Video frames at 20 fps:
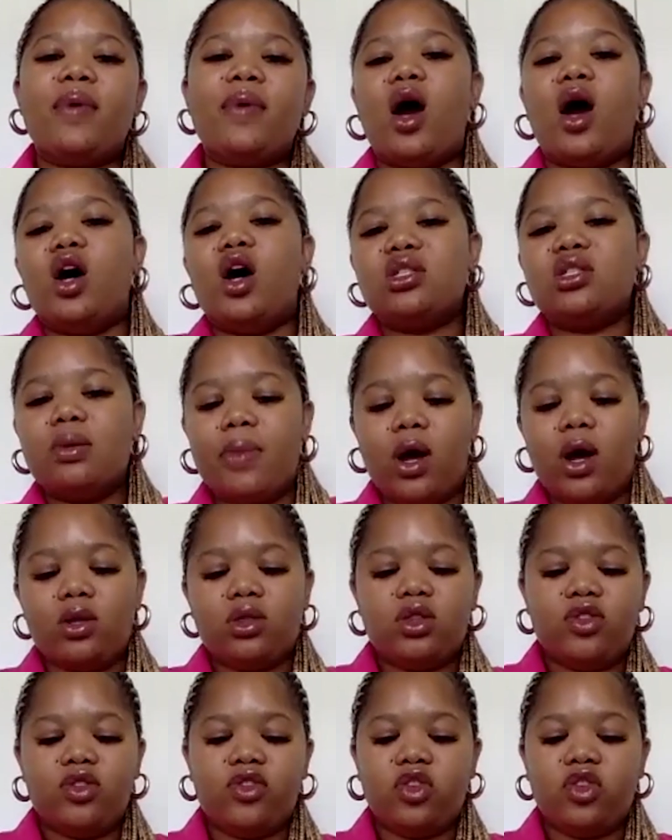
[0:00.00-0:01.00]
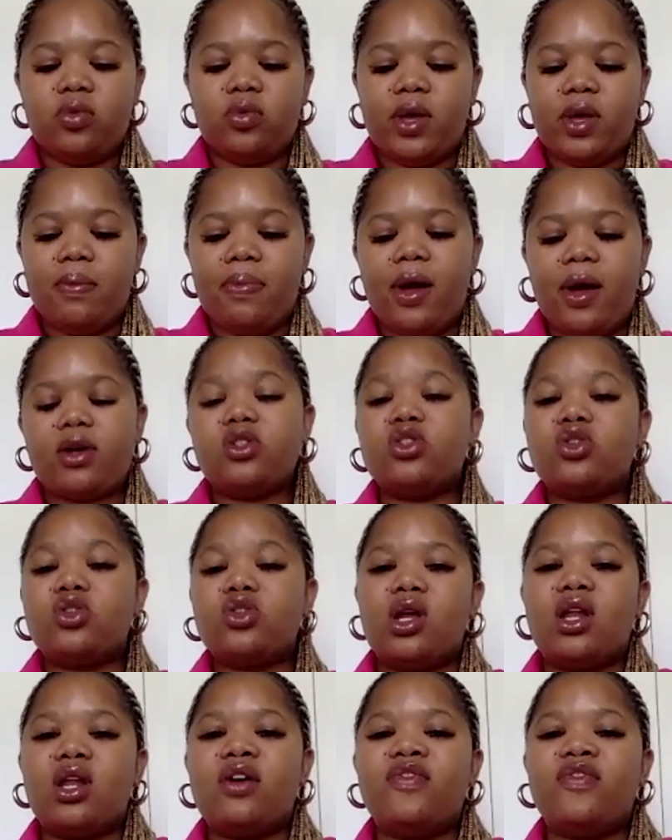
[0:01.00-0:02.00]
I asked about the Film Impact
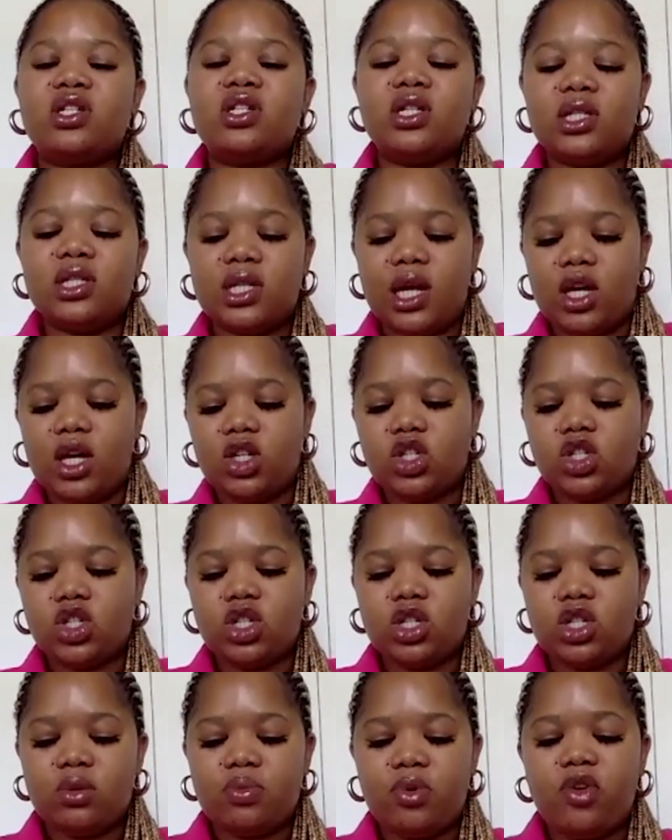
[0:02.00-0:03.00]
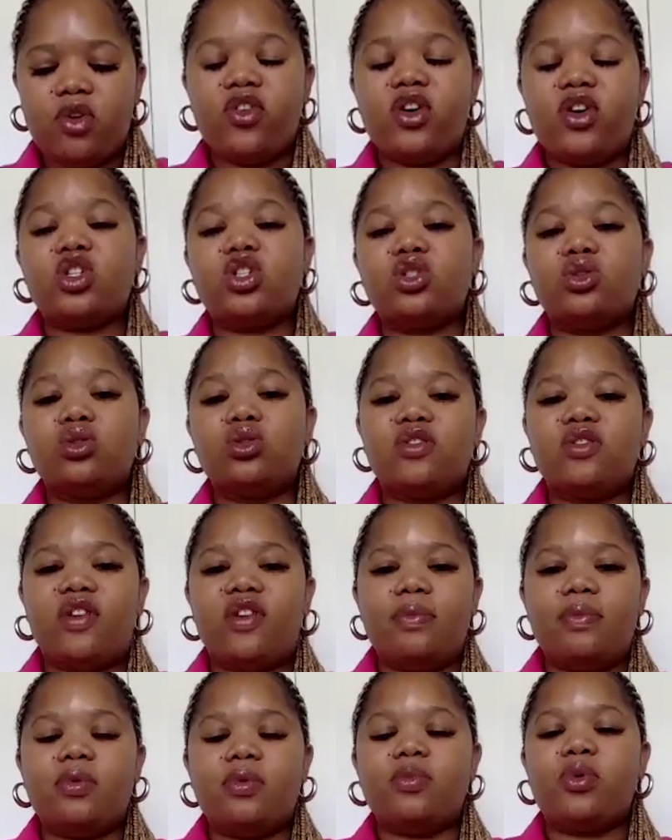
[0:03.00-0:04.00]
Screening Facilitation Professional
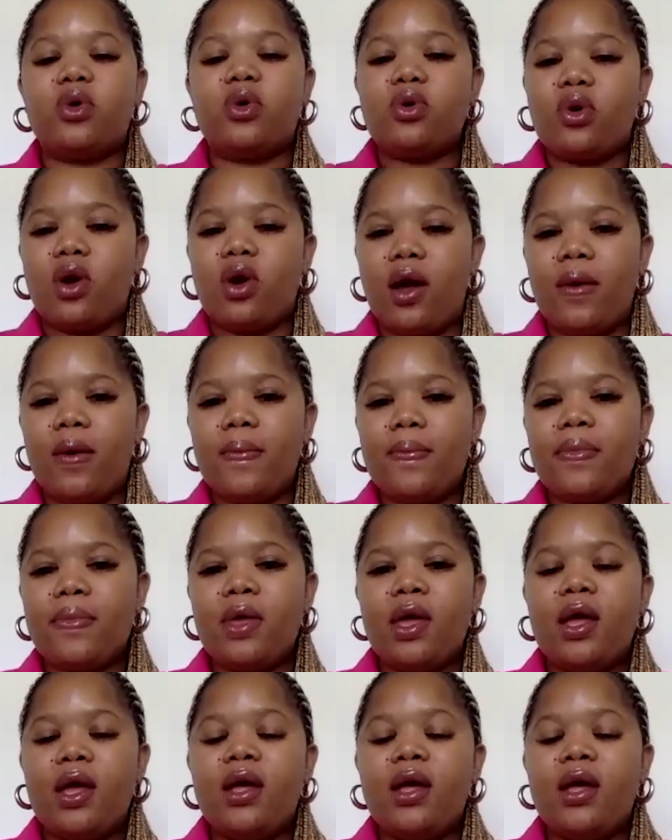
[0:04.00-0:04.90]
Development Program